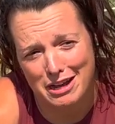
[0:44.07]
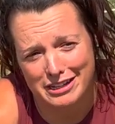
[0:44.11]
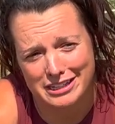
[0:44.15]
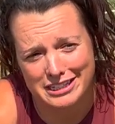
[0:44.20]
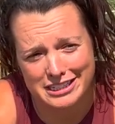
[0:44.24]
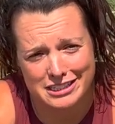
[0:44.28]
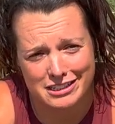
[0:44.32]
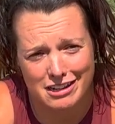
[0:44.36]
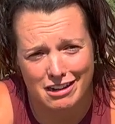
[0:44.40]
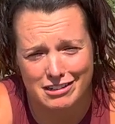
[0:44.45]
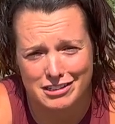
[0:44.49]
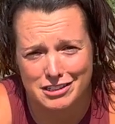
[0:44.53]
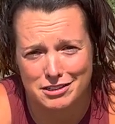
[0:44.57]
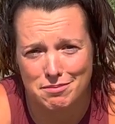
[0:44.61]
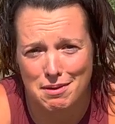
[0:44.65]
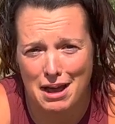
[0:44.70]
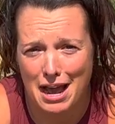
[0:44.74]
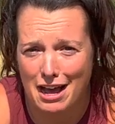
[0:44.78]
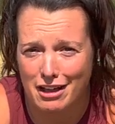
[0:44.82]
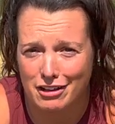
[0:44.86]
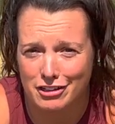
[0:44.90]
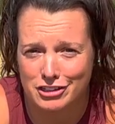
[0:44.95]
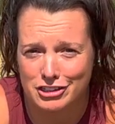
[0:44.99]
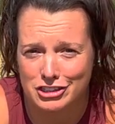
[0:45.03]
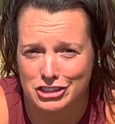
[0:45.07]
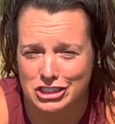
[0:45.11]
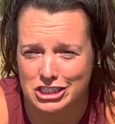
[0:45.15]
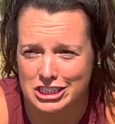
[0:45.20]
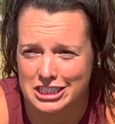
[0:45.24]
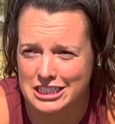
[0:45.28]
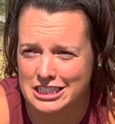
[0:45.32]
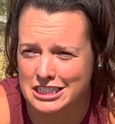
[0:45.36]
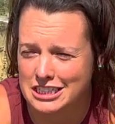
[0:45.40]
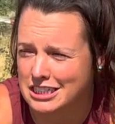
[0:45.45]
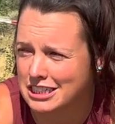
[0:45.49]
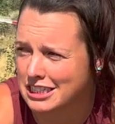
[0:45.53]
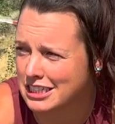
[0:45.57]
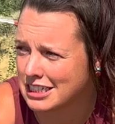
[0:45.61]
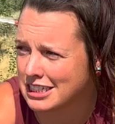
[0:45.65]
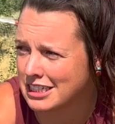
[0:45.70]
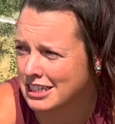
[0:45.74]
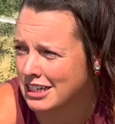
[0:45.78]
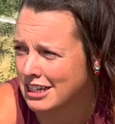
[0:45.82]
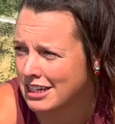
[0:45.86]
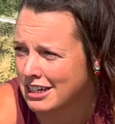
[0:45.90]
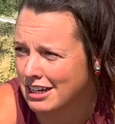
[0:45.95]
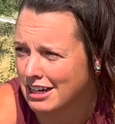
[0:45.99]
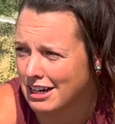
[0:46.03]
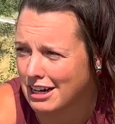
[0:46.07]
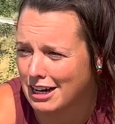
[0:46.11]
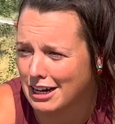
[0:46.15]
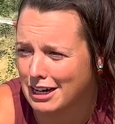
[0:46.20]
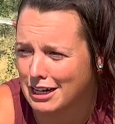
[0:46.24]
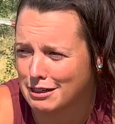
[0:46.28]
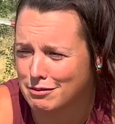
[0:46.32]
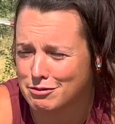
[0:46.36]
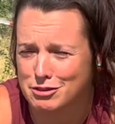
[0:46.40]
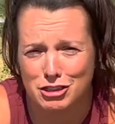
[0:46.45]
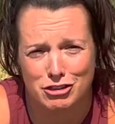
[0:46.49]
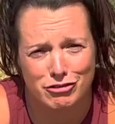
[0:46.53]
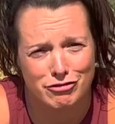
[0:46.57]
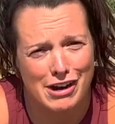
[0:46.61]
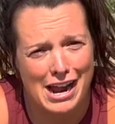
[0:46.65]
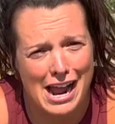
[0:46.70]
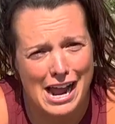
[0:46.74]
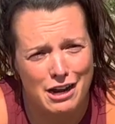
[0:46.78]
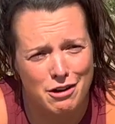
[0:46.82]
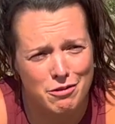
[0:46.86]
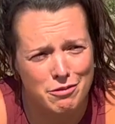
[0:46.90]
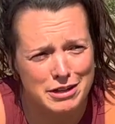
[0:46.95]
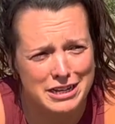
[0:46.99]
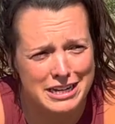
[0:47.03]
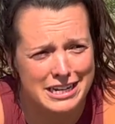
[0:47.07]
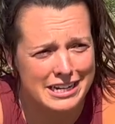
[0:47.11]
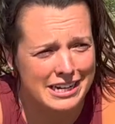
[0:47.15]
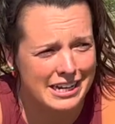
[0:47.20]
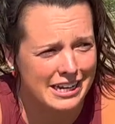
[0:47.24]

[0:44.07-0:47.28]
He's got some allergies to ragweed,